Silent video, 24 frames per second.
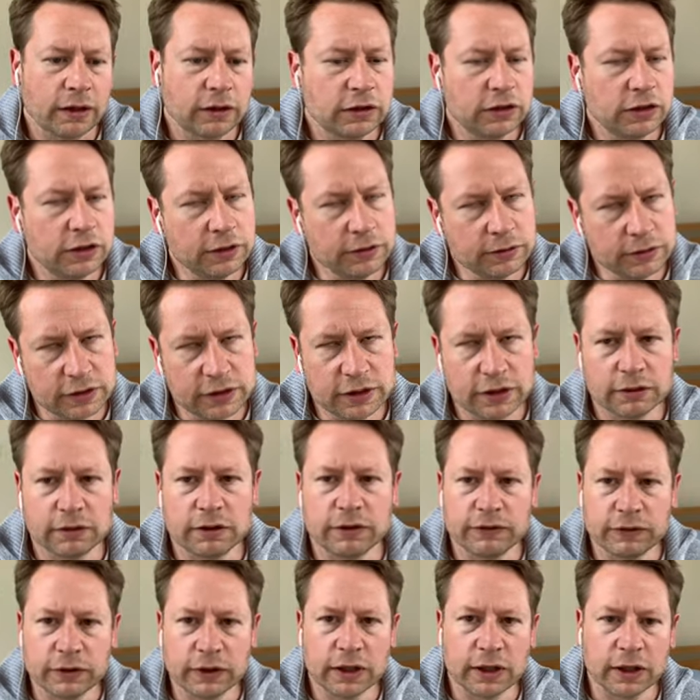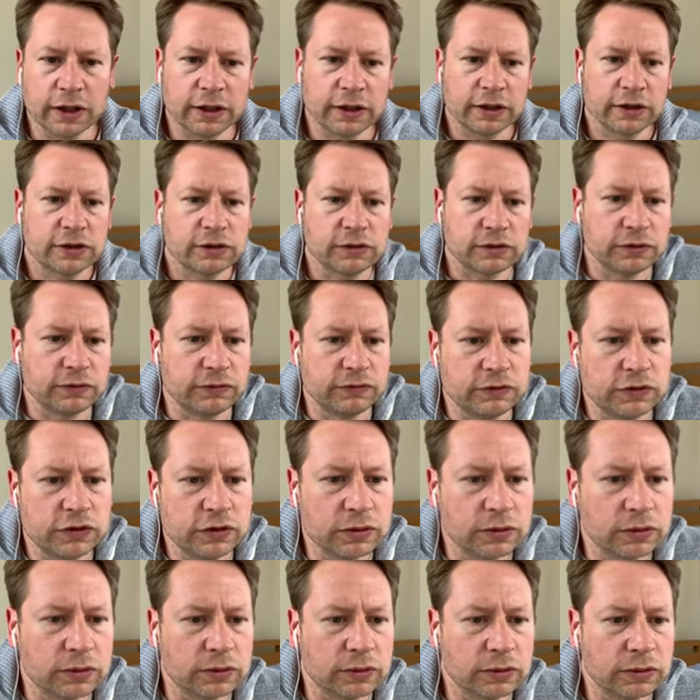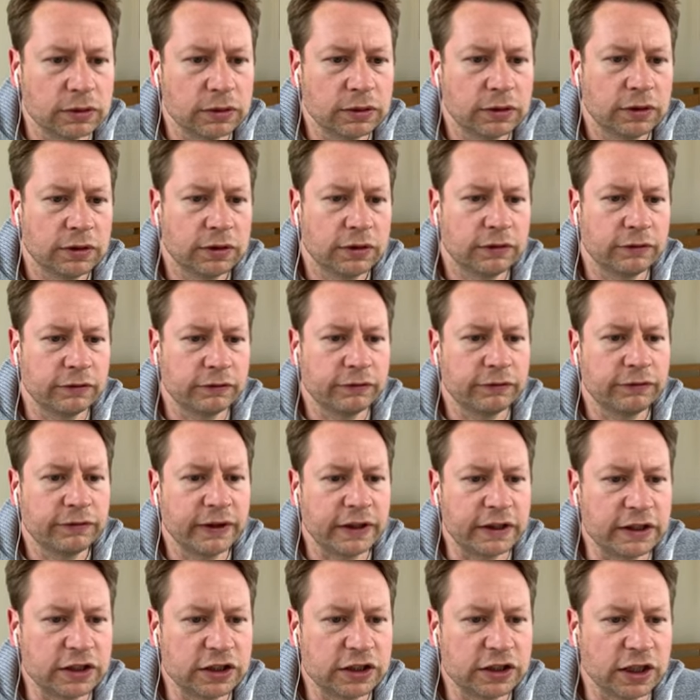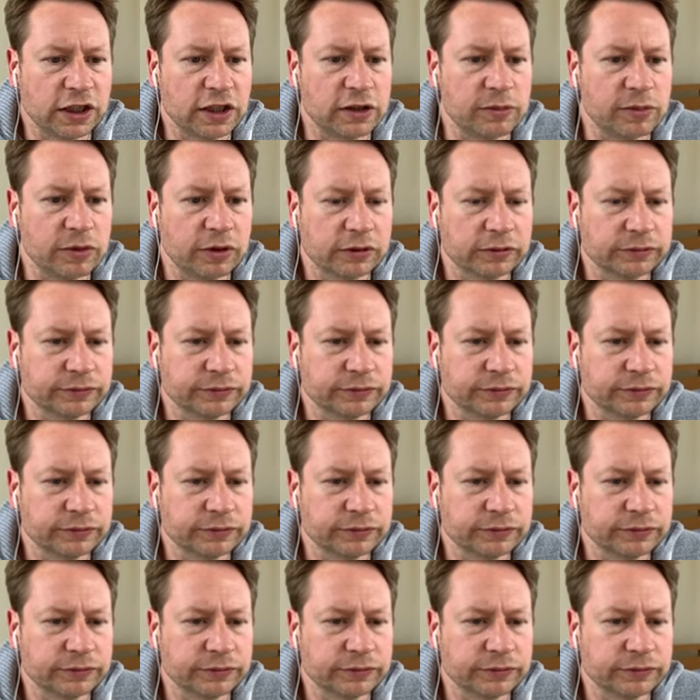cutesier, if you like, sort of jaw and face shape.